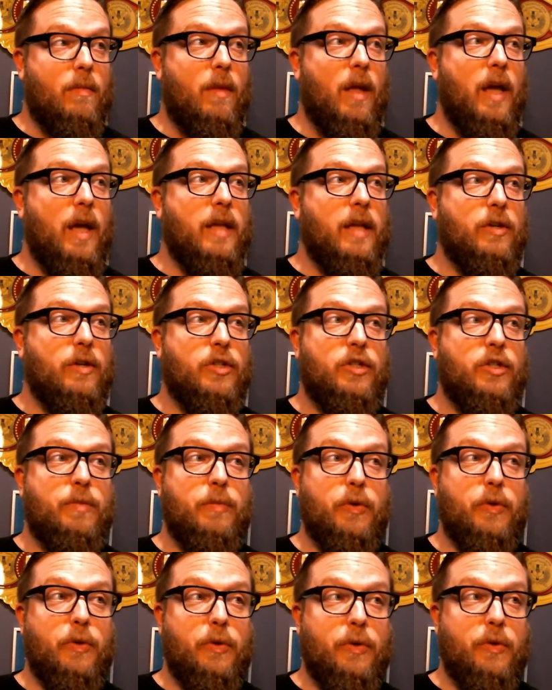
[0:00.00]
And they're
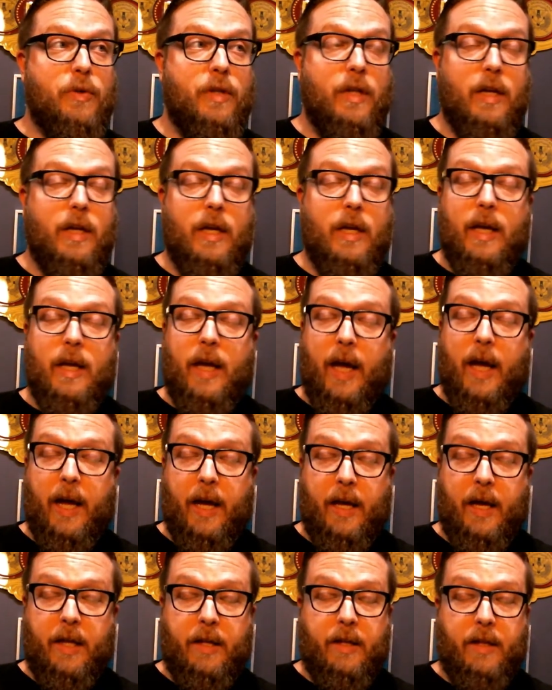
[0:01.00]
smooth
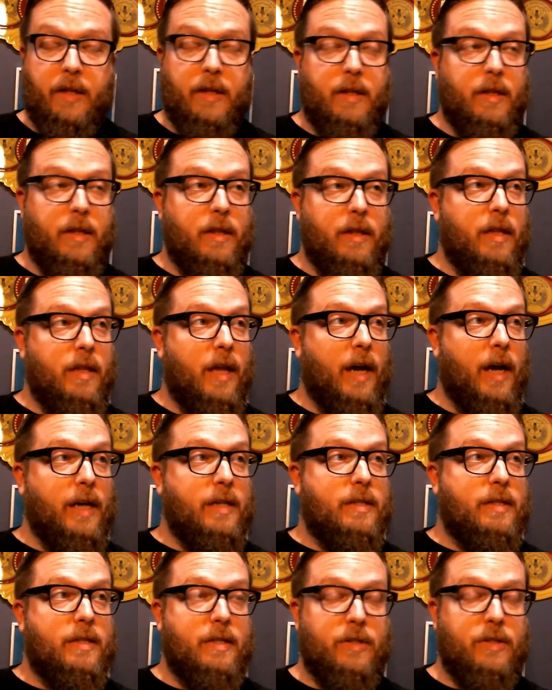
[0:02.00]
and
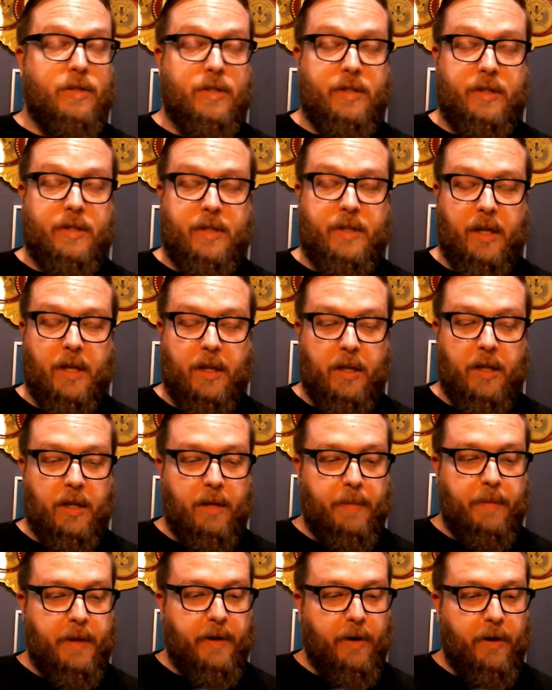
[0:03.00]
nice, and just a
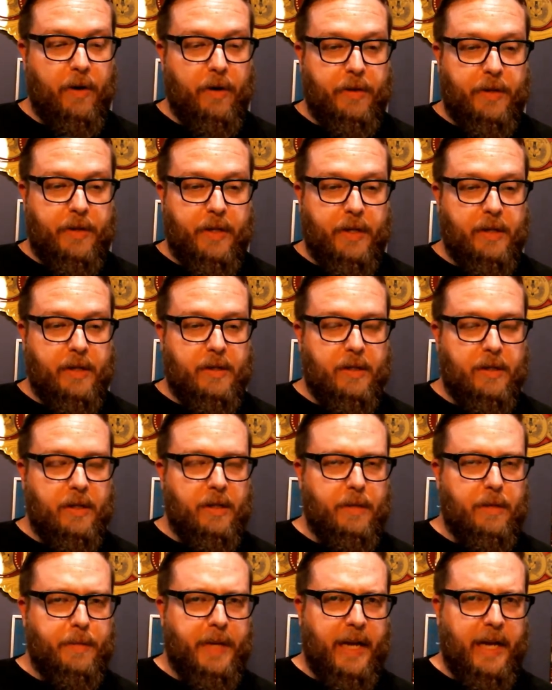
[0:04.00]
little bit of earthiness, a
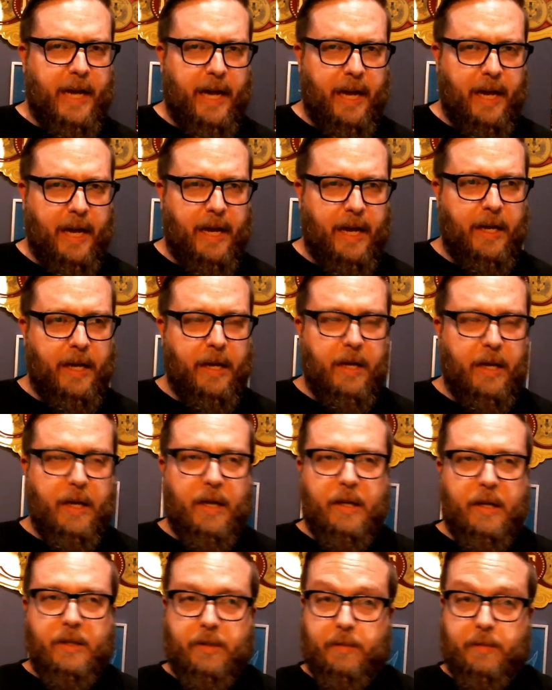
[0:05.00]
little bit of hay,
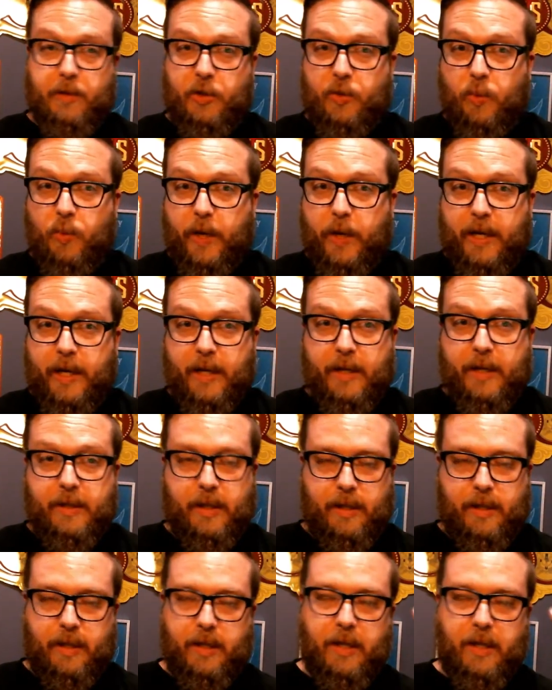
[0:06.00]
some sweetness.
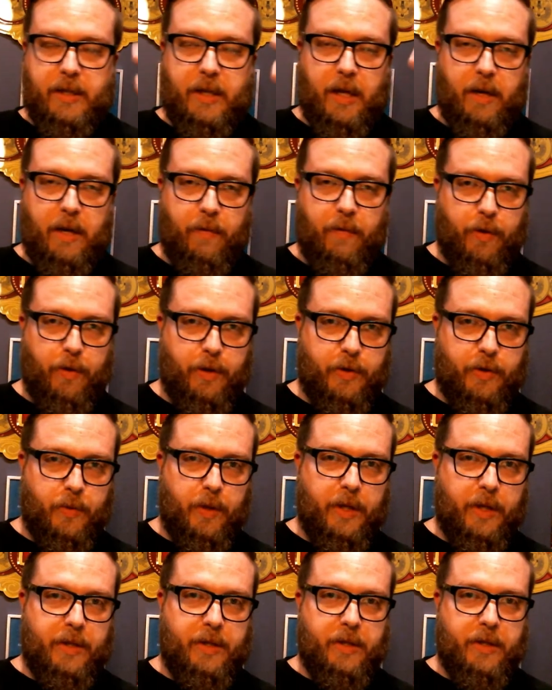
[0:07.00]
I think that's kind of where the
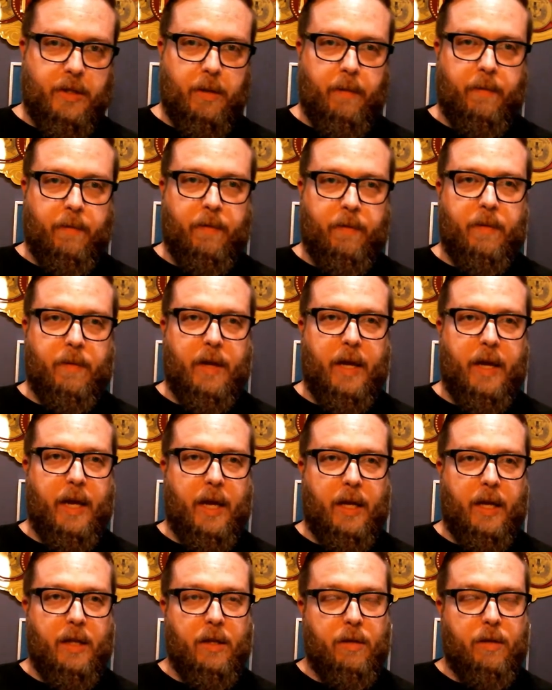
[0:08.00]
sweetness is coming from, the
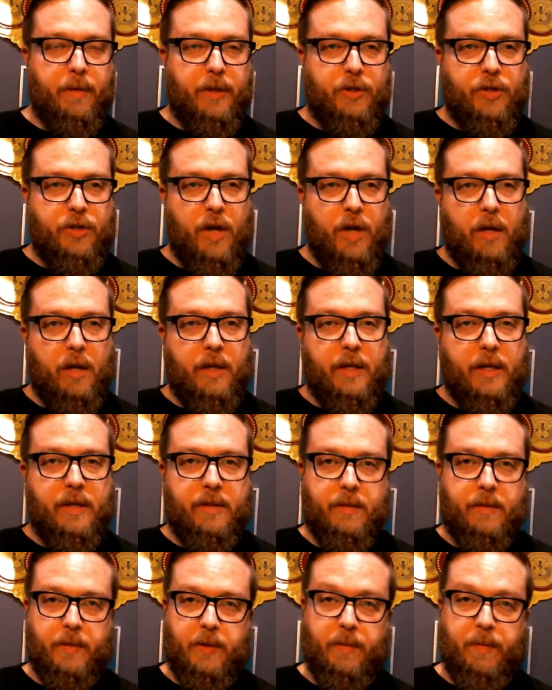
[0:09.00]
hay, a little bit of chocolatiness,
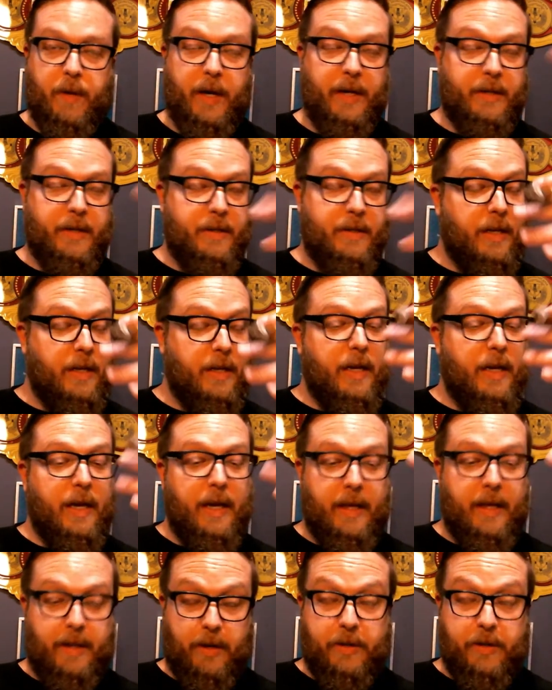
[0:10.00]
some spice.
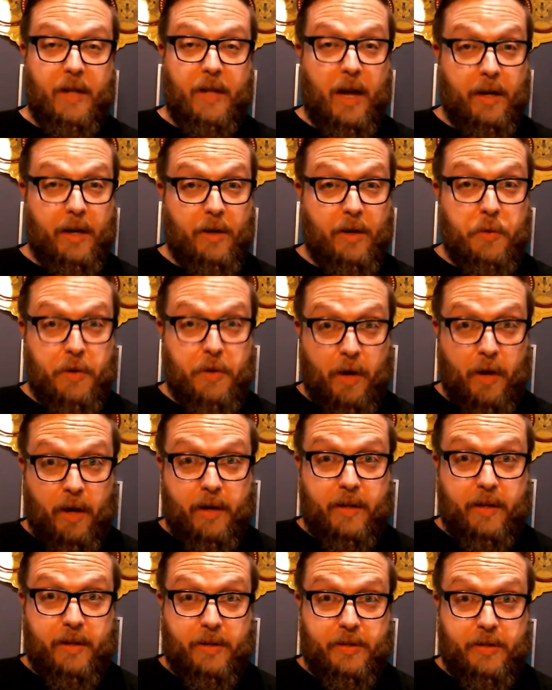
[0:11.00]
There's a lot going
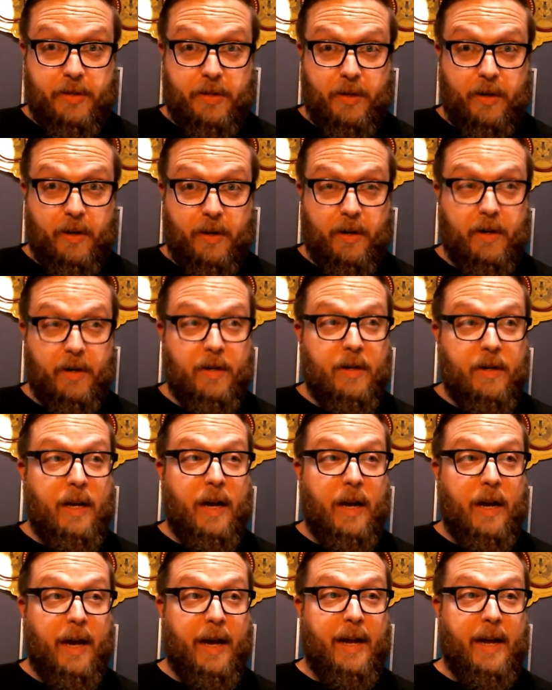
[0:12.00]
on in the cigar,
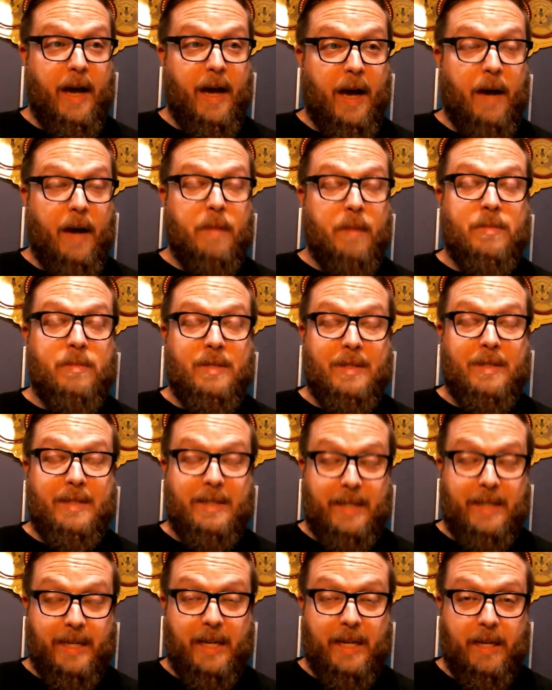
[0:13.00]
and I'm
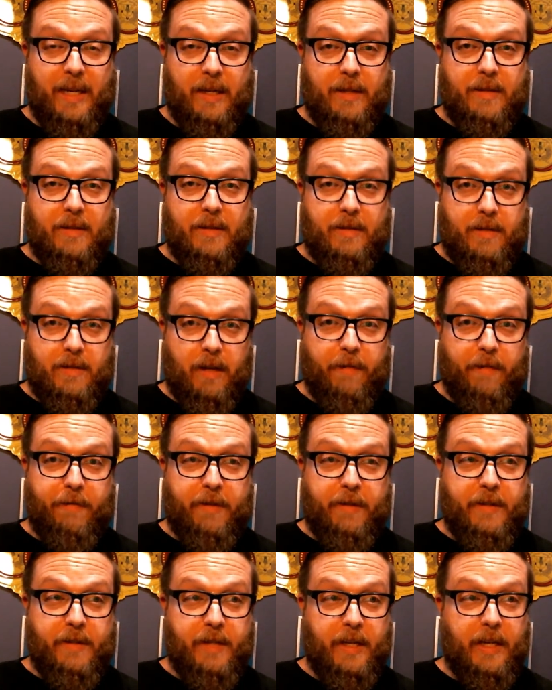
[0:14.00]
digging it.
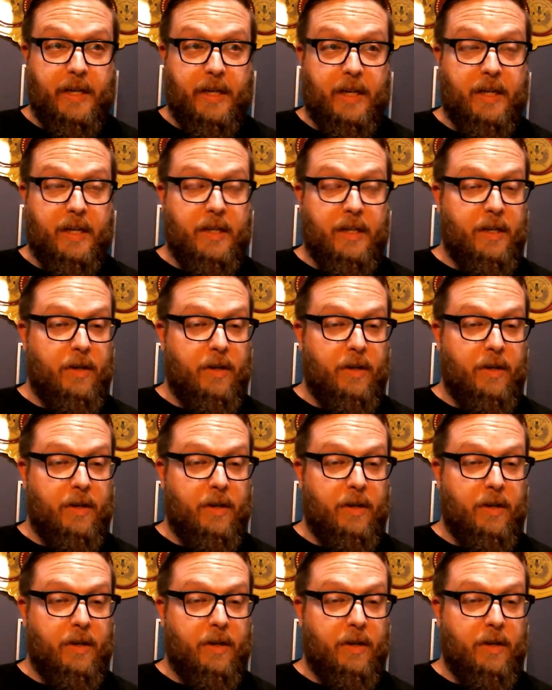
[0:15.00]
Definitely digging it.